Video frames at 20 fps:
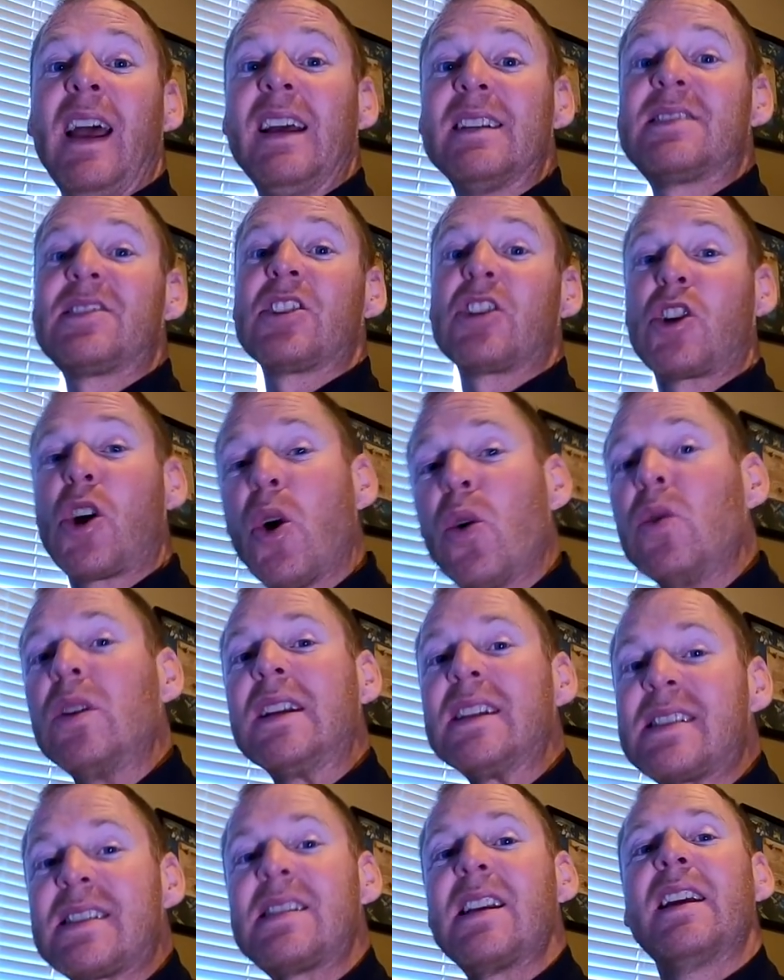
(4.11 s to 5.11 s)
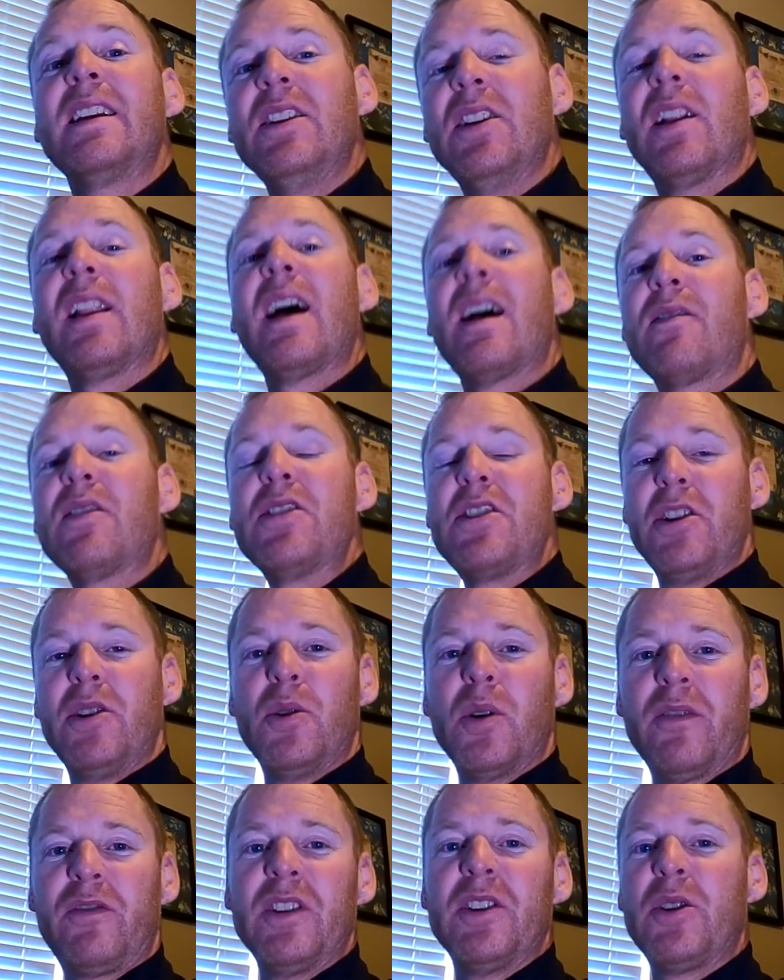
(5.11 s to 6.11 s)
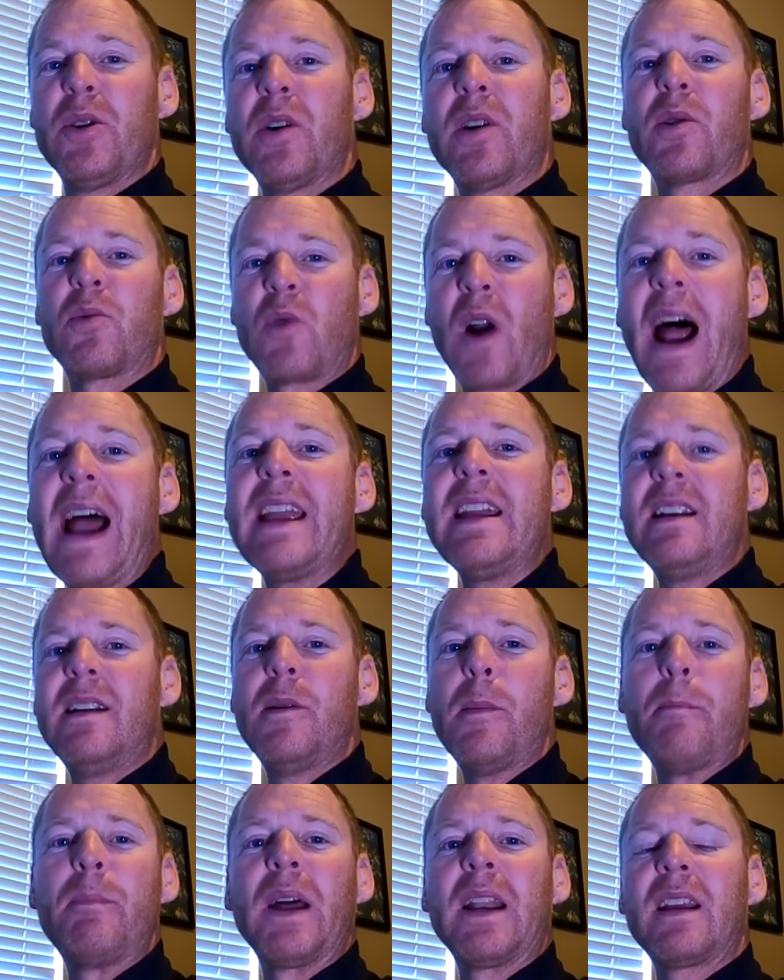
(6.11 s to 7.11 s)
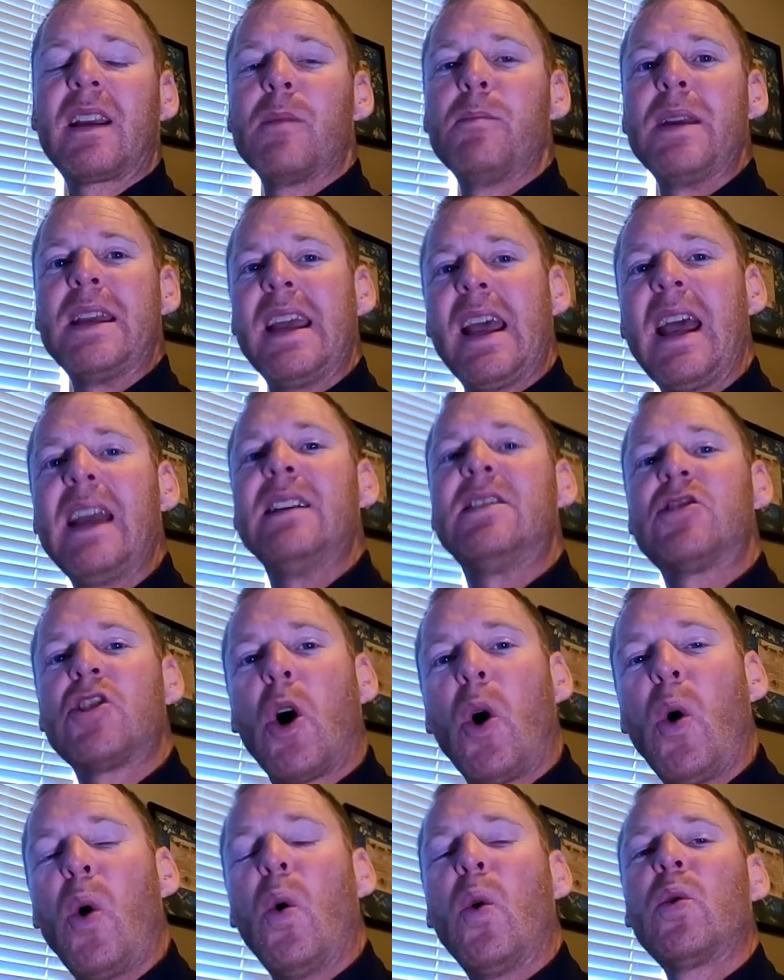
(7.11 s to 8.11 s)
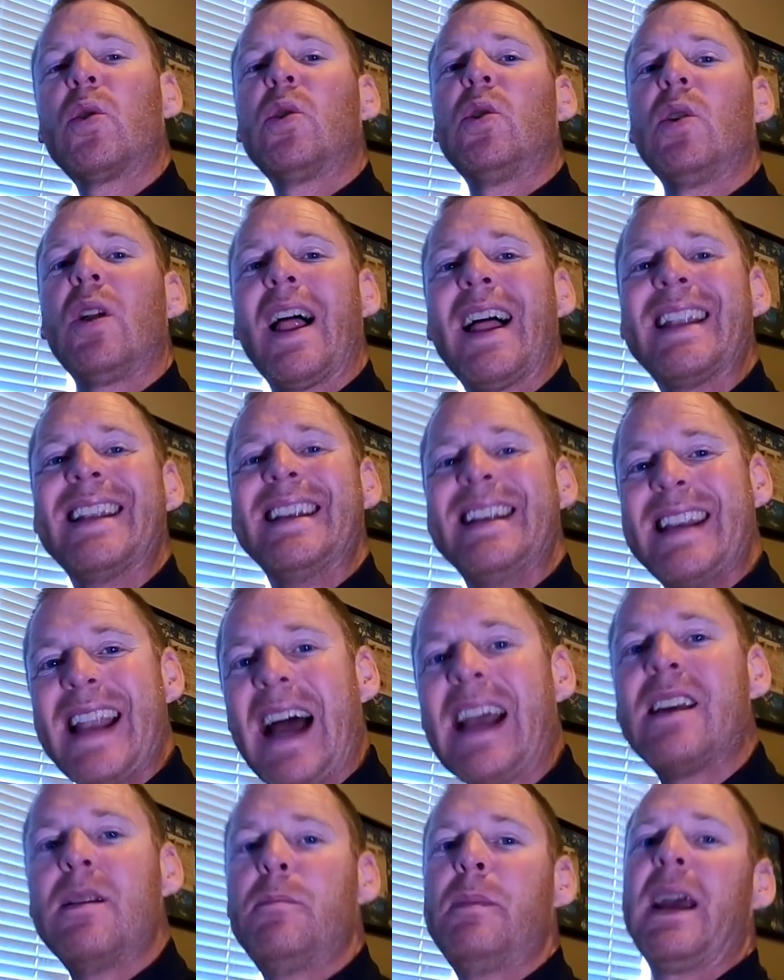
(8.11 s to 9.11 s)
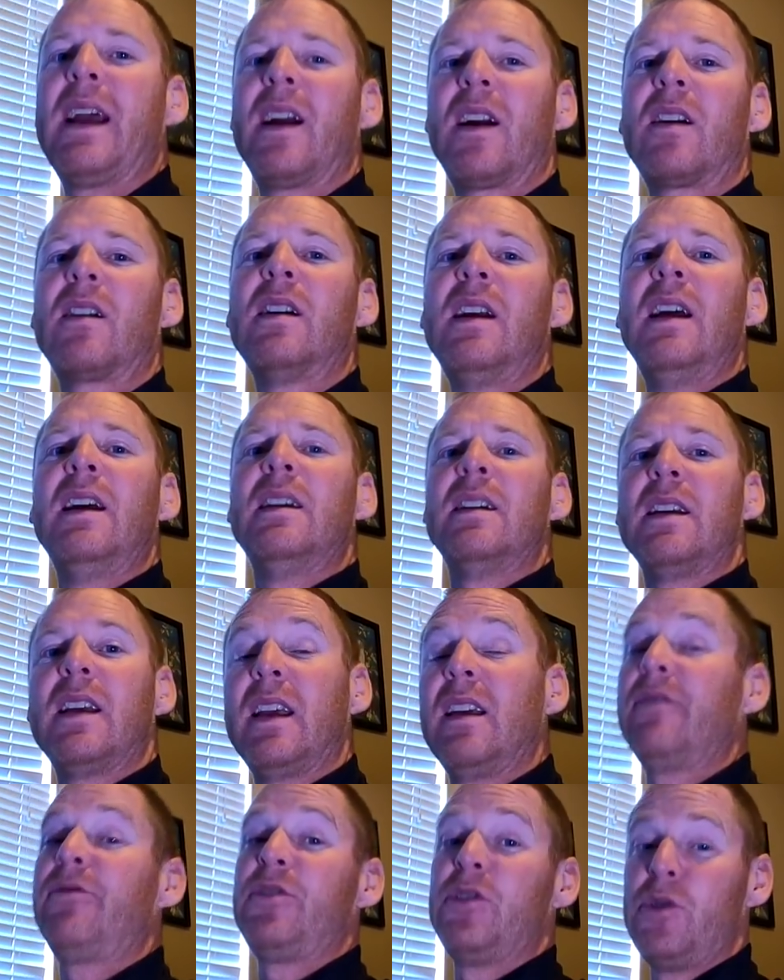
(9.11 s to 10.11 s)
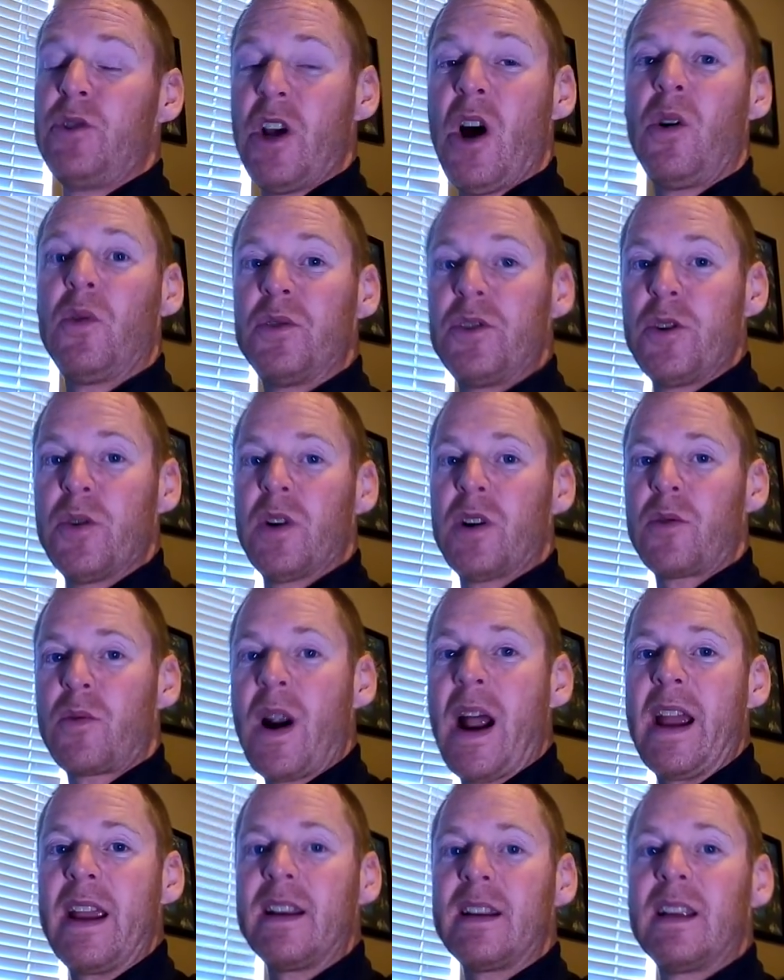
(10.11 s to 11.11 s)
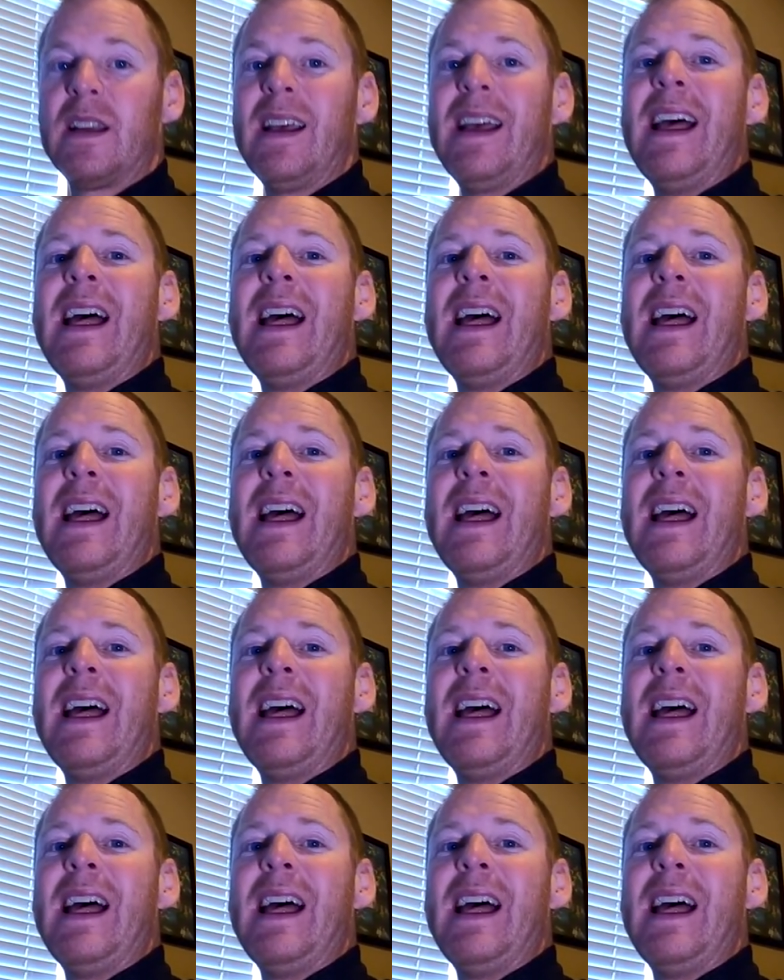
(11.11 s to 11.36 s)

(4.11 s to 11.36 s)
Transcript: It's the coolest thing you'll ever do if you do it right, but it can be a total nightmare if you don't do it right.